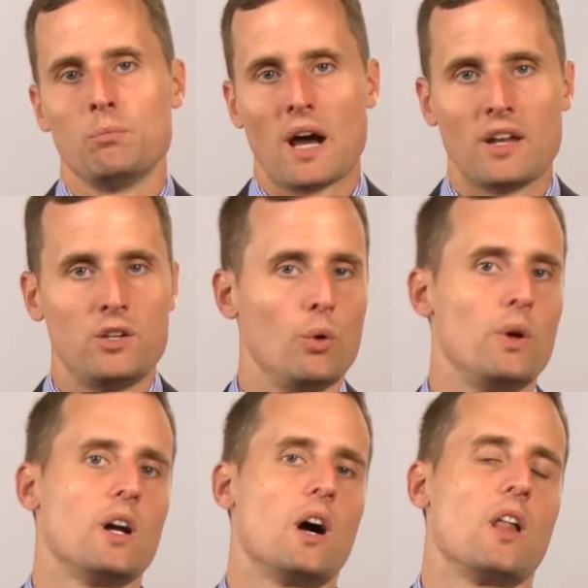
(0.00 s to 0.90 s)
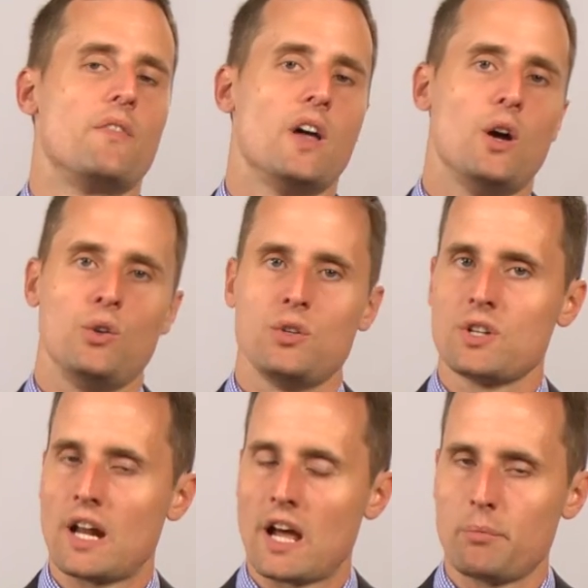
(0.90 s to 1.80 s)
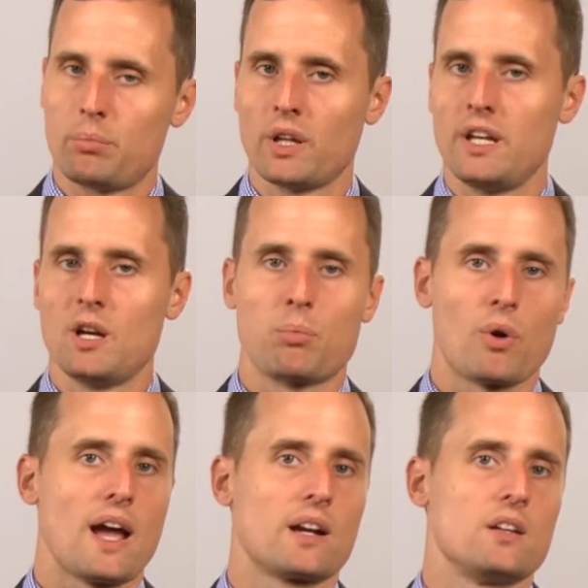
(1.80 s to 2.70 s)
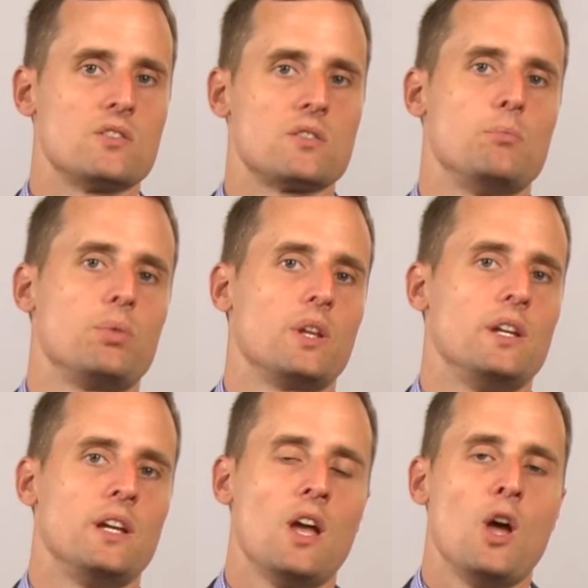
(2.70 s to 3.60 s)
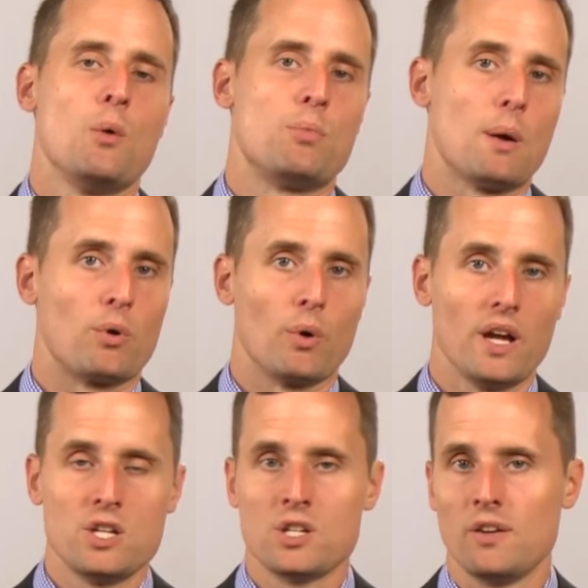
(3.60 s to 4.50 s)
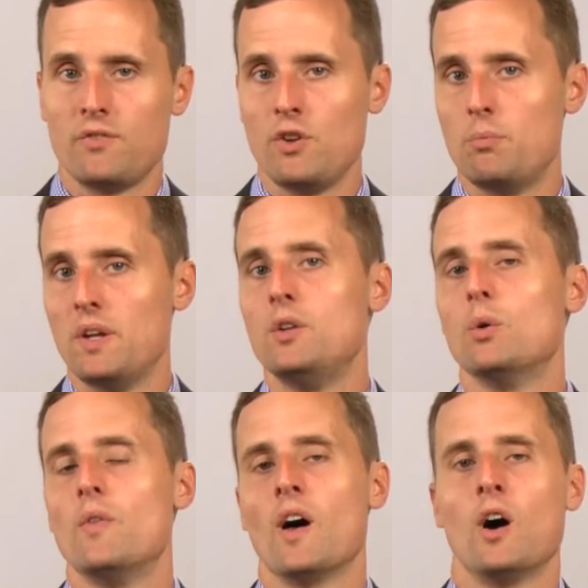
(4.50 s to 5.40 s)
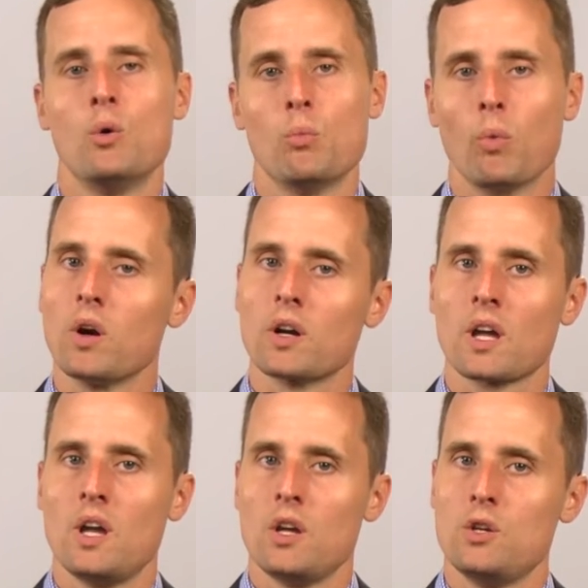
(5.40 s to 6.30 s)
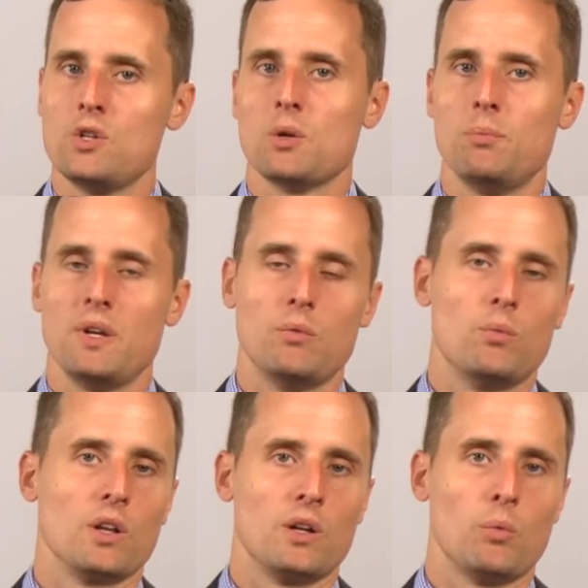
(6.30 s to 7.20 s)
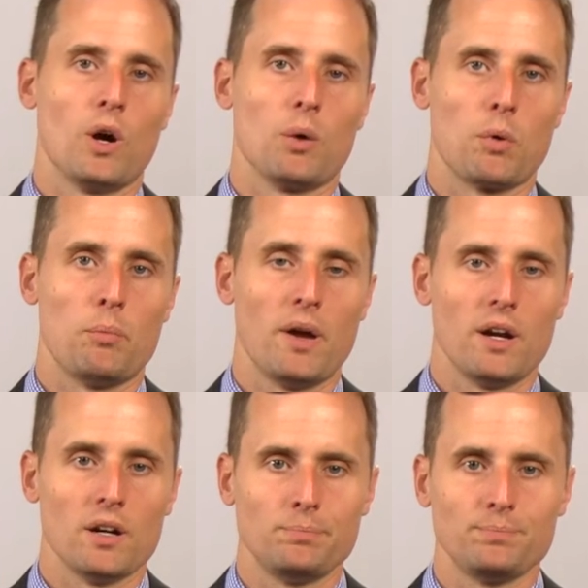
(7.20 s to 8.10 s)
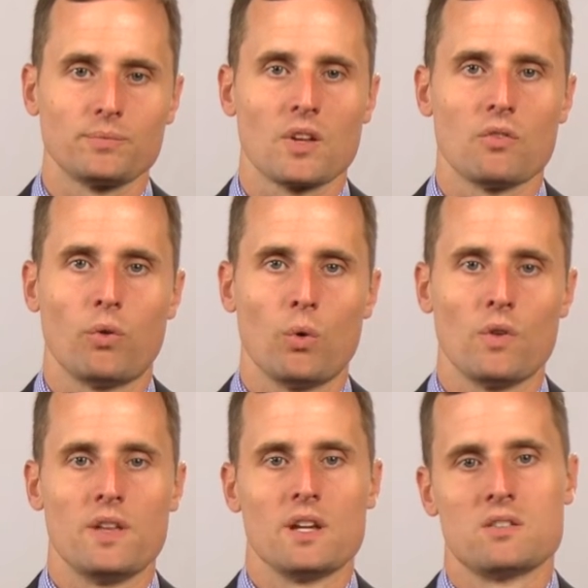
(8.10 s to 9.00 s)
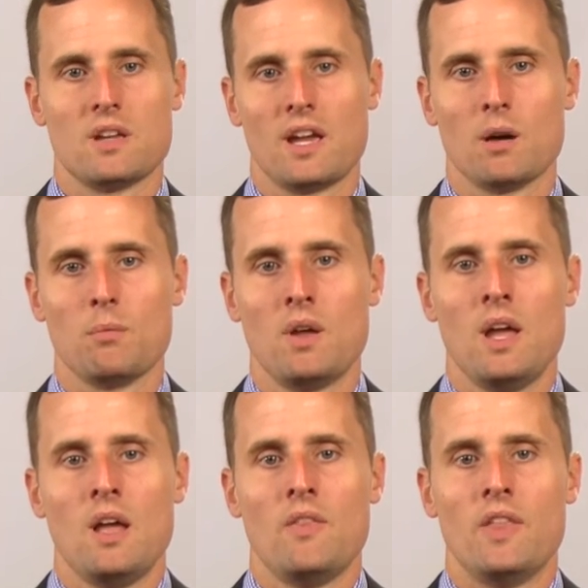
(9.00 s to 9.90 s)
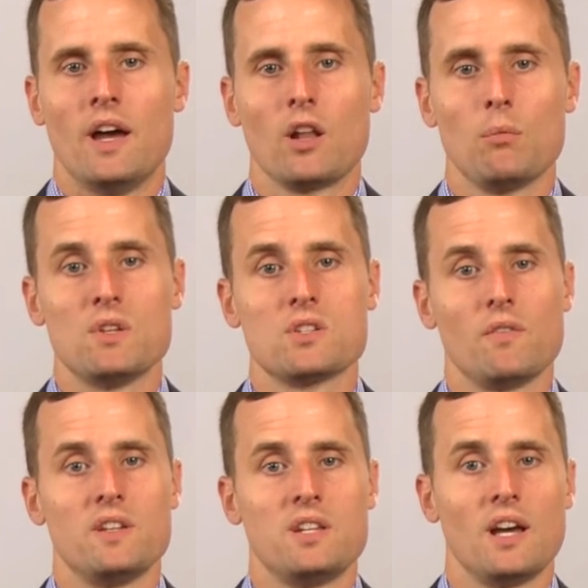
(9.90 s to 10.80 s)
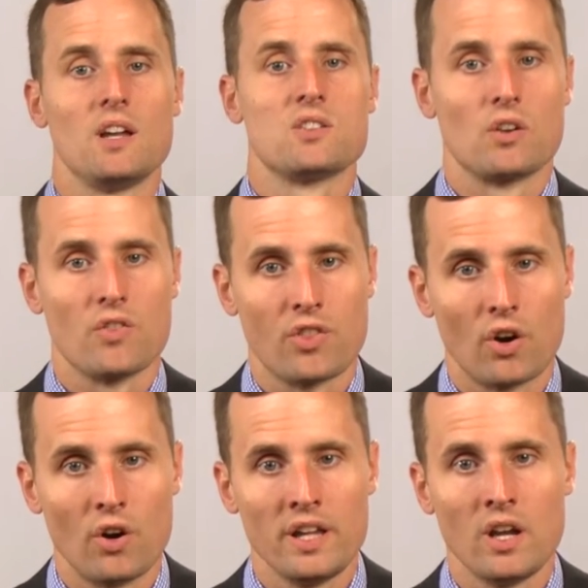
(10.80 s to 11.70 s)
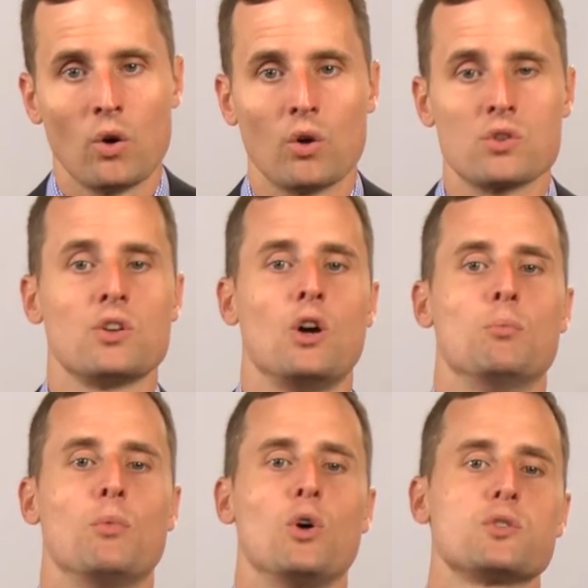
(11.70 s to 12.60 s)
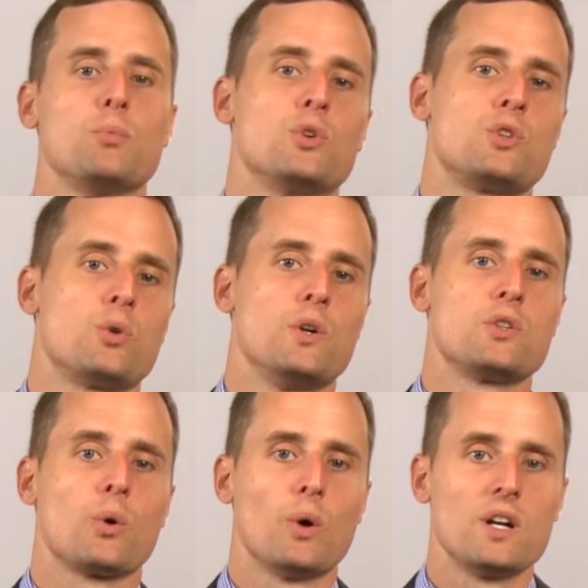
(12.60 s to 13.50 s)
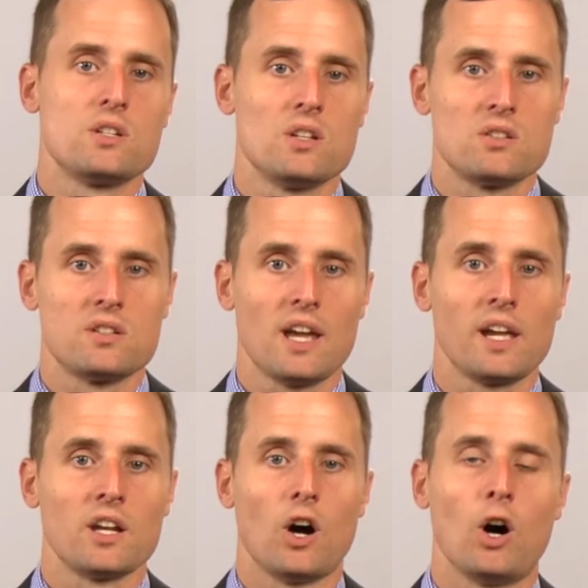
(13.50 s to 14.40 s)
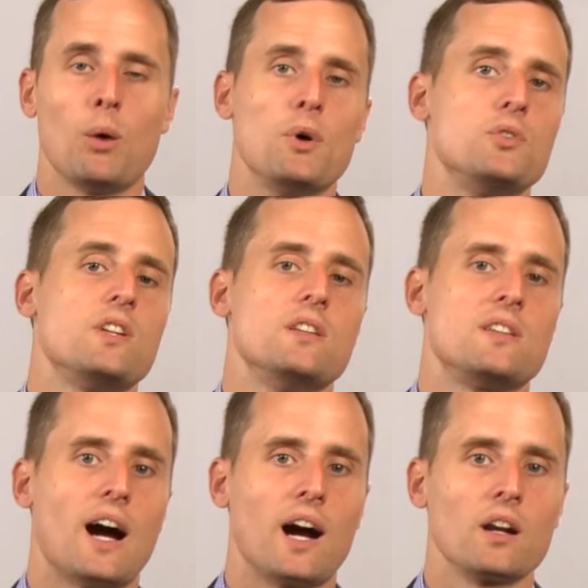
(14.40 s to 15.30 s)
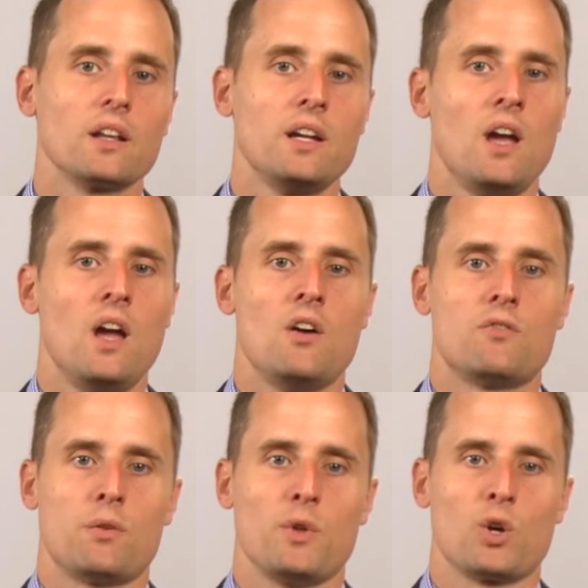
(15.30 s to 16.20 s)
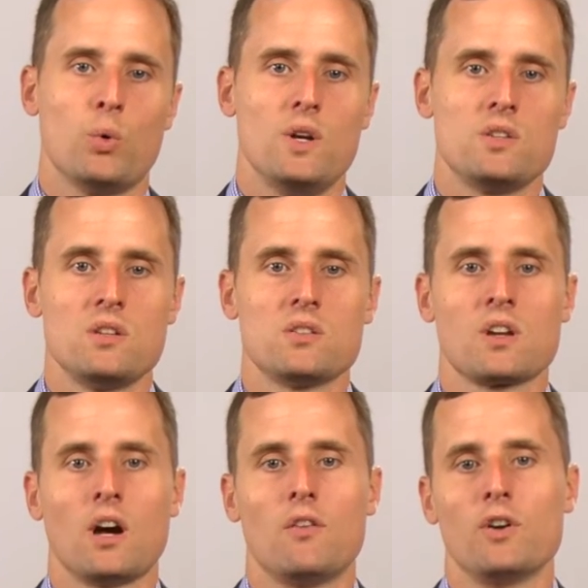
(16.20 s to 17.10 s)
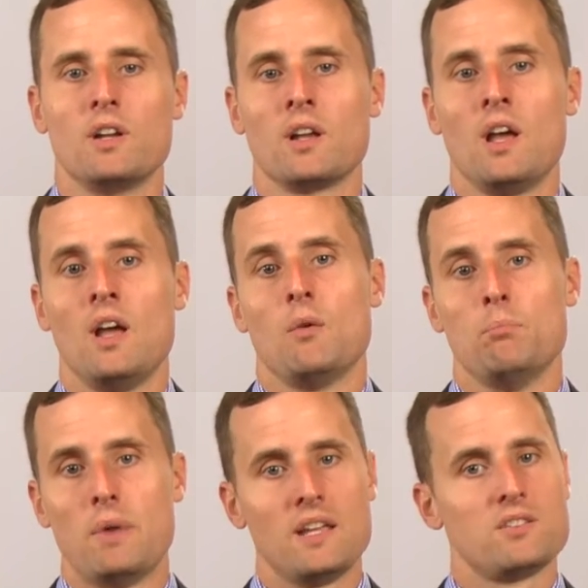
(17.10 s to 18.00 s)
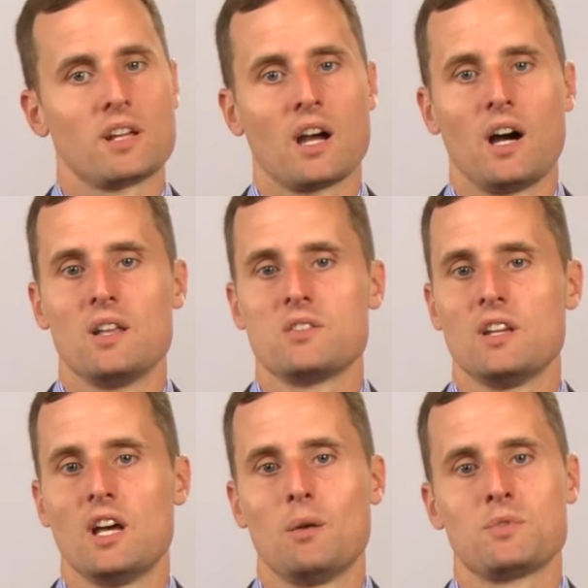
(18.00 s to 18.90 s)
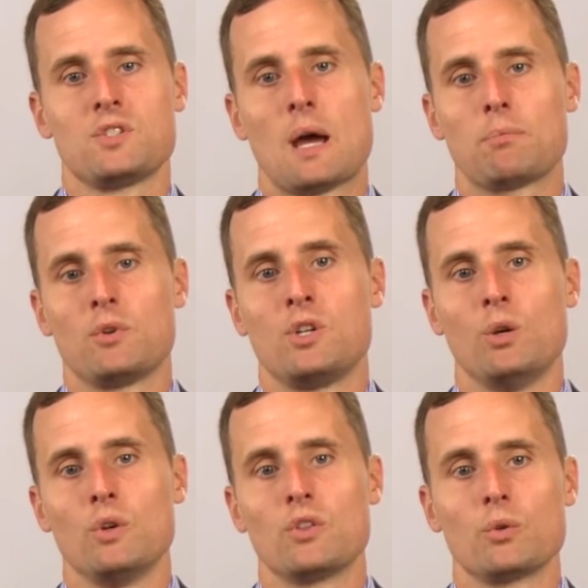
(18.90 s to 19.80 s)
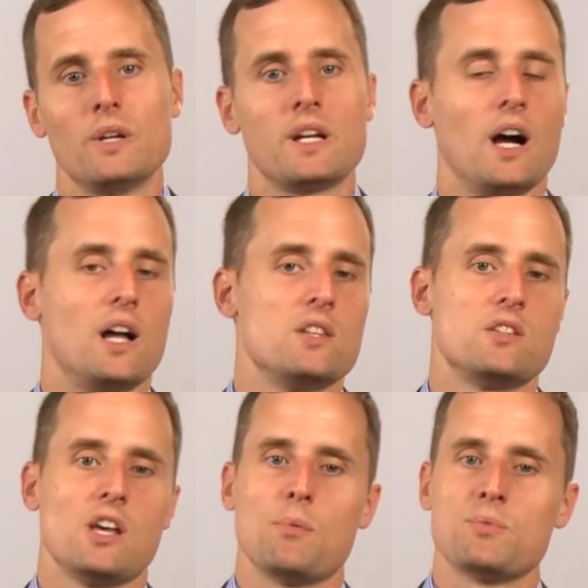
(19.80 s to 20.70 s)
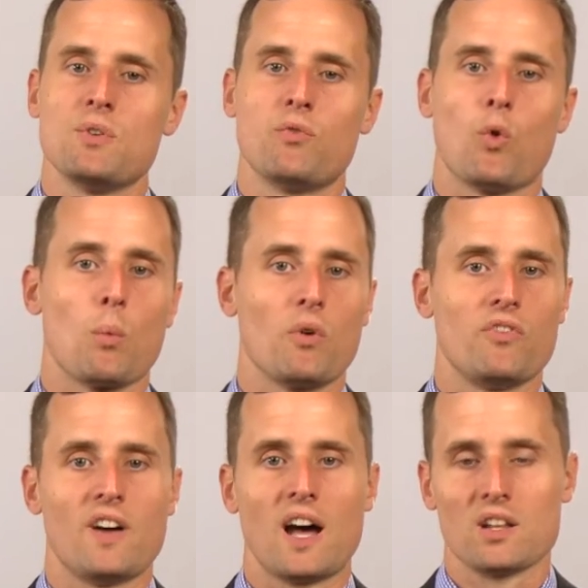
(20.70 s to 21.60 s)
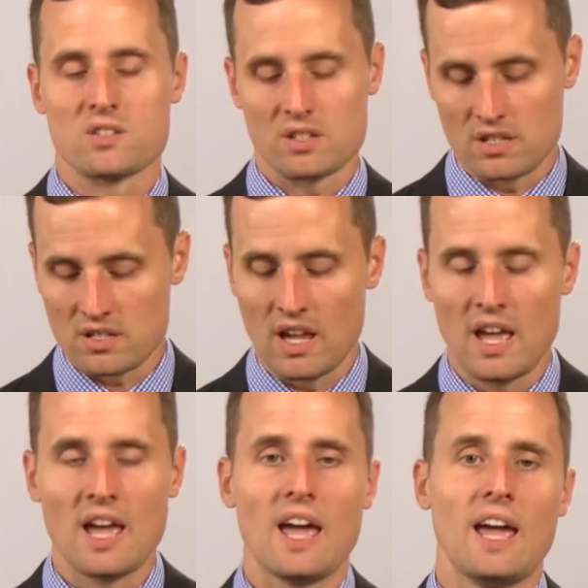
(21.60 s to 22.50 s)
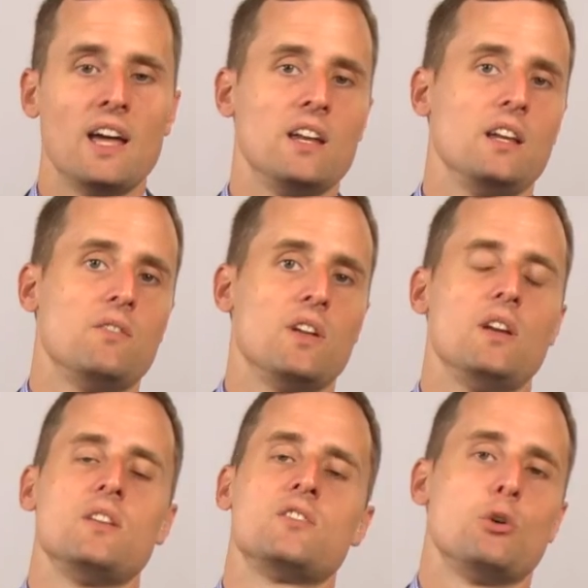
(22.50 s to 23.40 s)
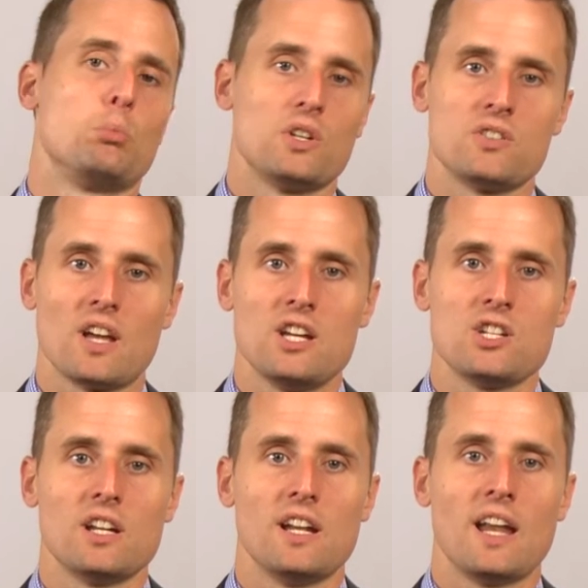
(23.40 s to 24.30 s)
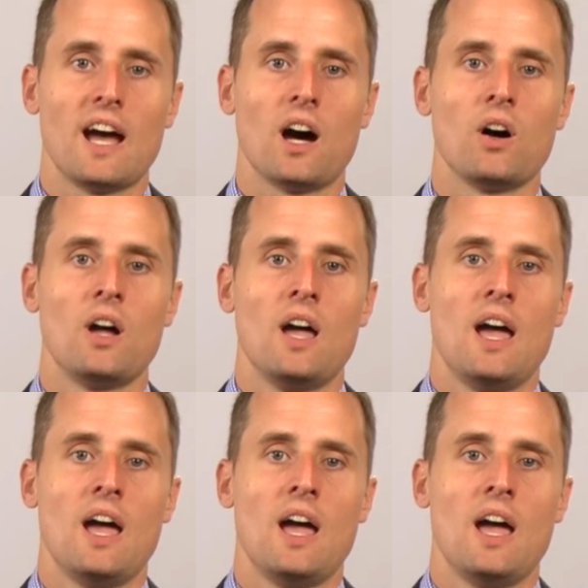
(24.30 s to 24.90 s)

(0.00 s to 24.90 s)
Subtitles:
By doing all of those, you should have had plenty of practice and plenty preparation. If you've been doing the homework, you should be really well prepared for the exam. The elements of the test are 30 or so multiple choice questions taken almost entirely from the quizzes covering basic concepts, chapter 2 and 3 concepts, informal fallacies, and even symbolization and how